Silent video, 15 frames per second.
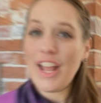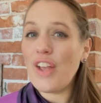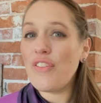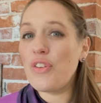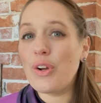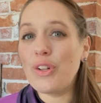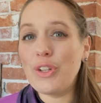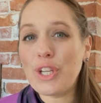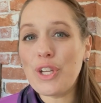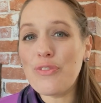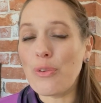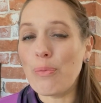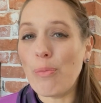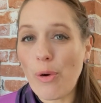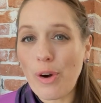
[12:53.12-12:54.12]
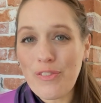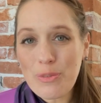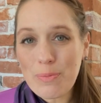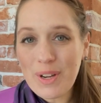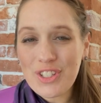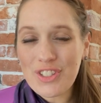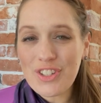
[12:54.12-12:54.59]
If you are looking for more
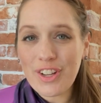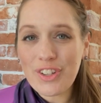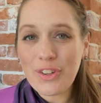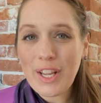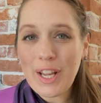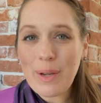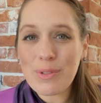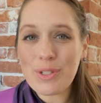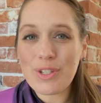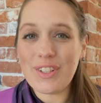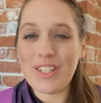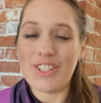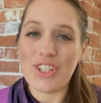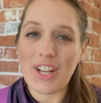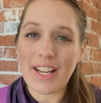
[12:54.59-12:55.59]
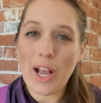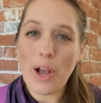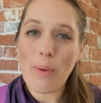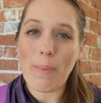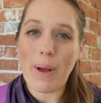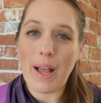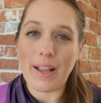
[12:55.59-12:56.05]
information on New Hampshire, then check
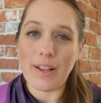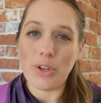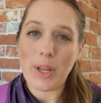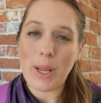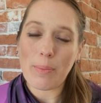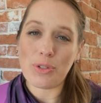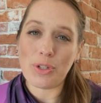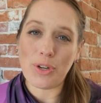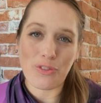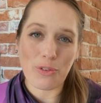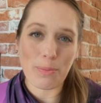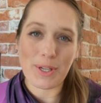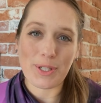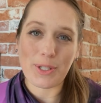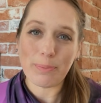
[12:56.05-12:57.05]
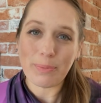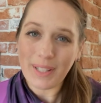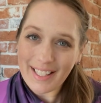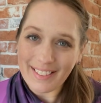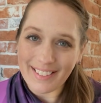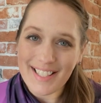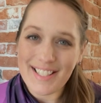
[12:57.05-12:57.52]
out my New Hampshire information
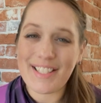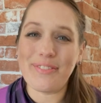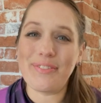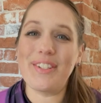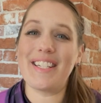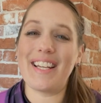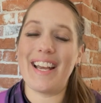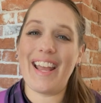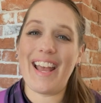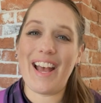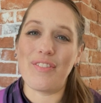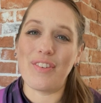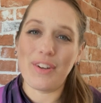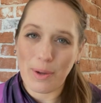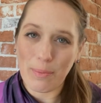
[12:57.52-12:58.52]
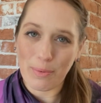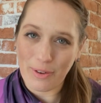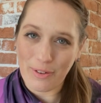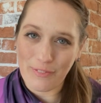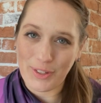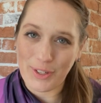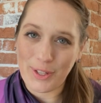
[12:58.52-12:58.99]
playlist in which I have a number
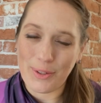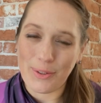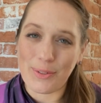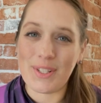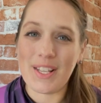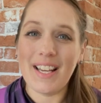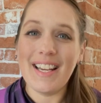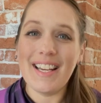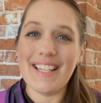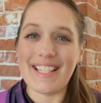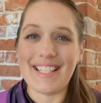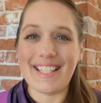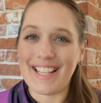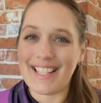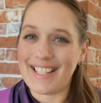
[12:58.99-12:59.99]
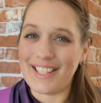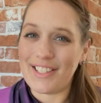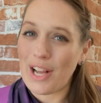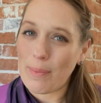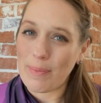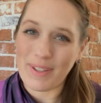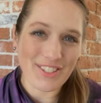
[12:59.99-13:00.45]
of videos discussing
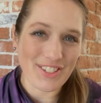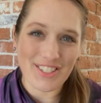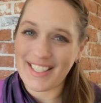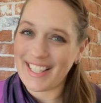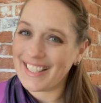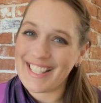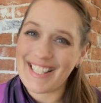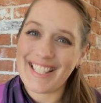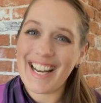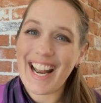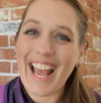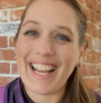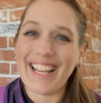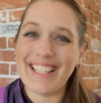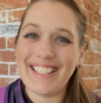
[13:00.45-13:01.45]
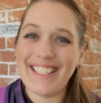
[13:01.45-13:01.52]
topics just like this today.